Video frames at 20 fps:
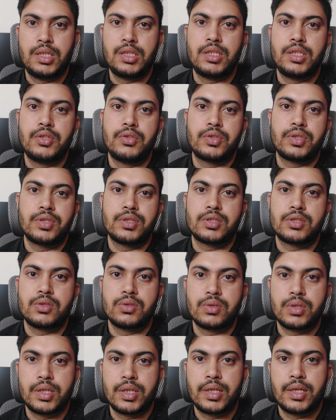Either you can
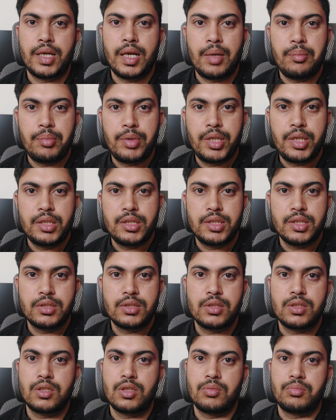store an empty
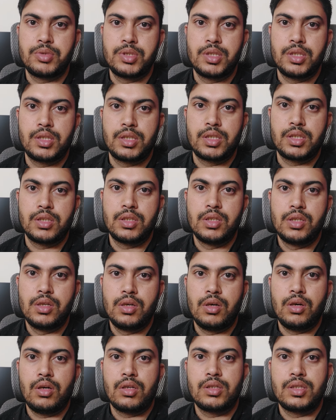JSON object,
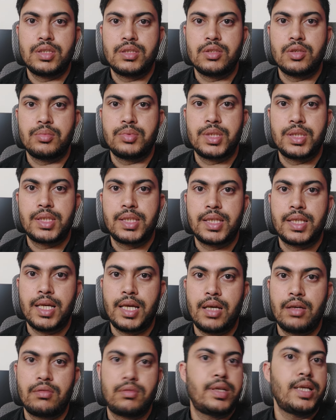or this object can
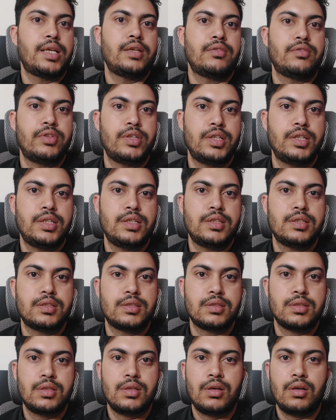have 10 fields,
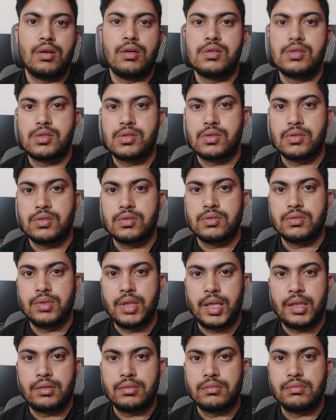also
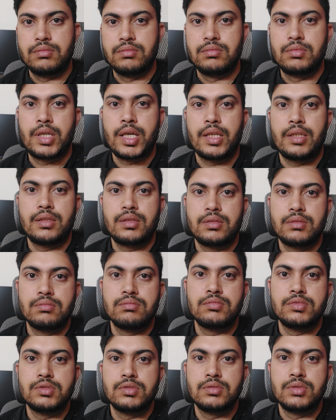like
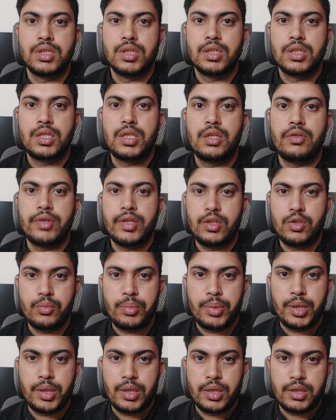10 key value
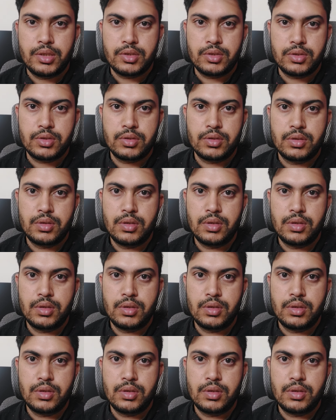pairs,